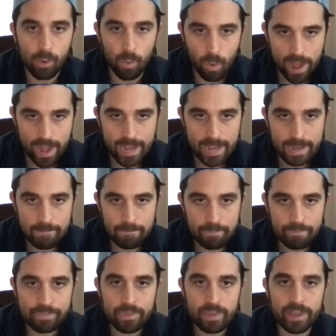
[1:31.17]
Gwei,
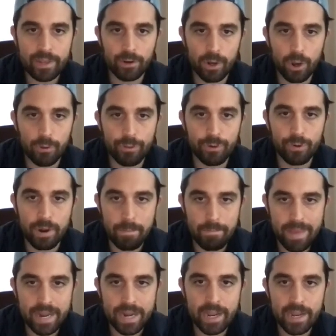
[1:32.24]
it'll go through in a
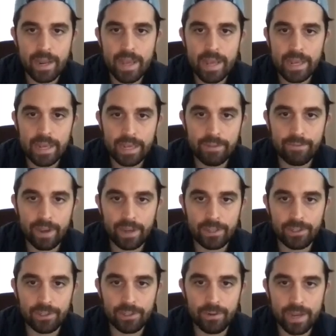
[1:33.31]
minute. If I
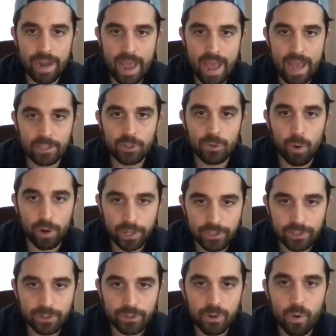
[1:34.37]
do it at
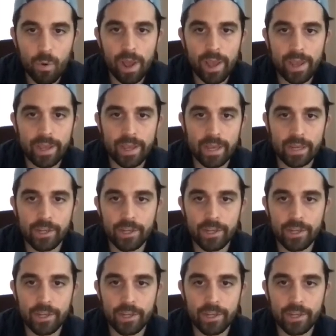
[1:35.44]
22 Gwei, it